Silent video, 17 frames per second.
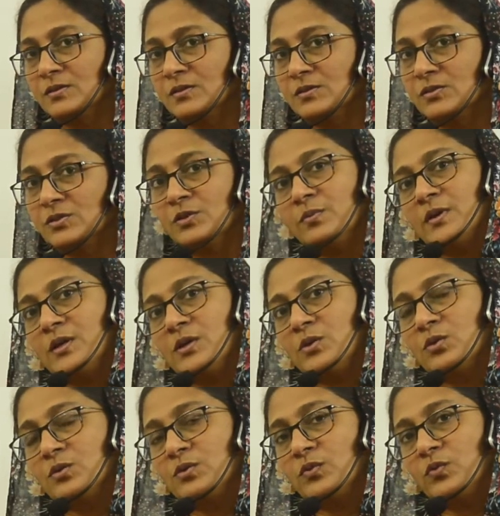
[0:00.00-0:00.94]
So why
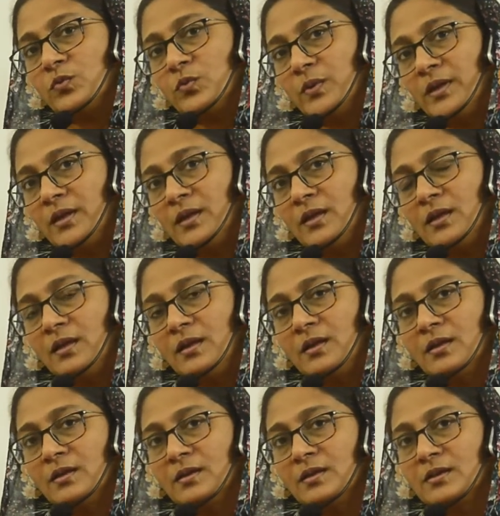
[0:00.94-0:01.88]
don't we
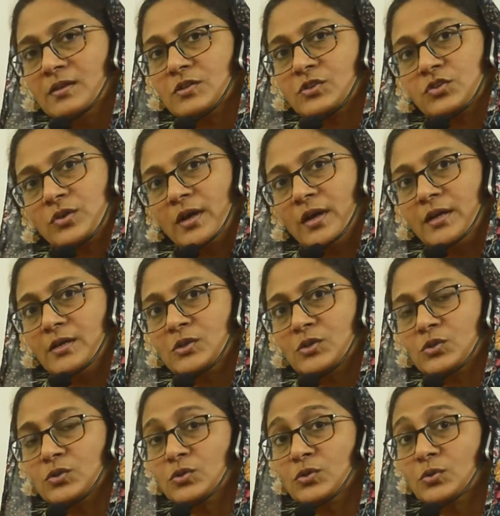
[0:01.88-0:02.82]
try
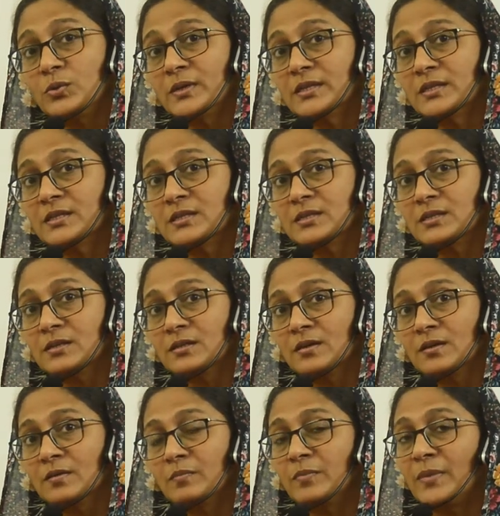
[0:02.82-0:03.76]
to do it
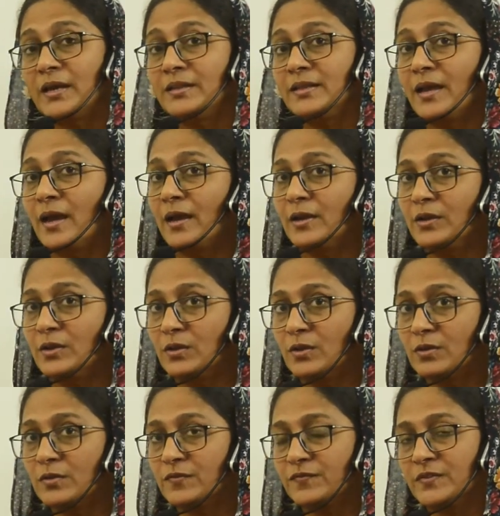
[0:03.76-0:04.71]
by the idea
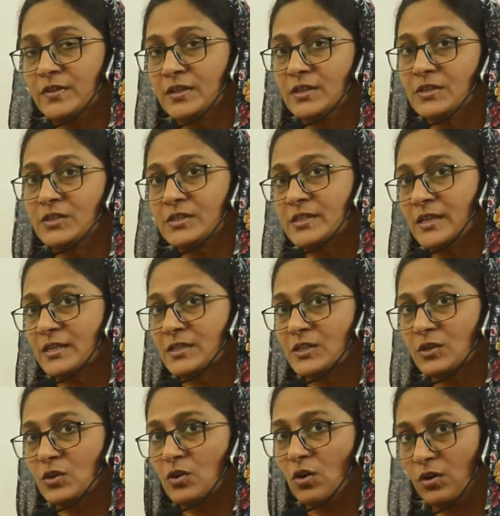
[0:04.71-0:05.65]
of the
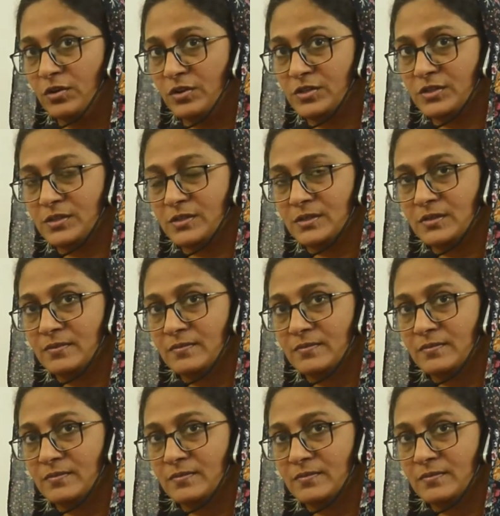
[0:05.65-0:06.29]
intersecting chords?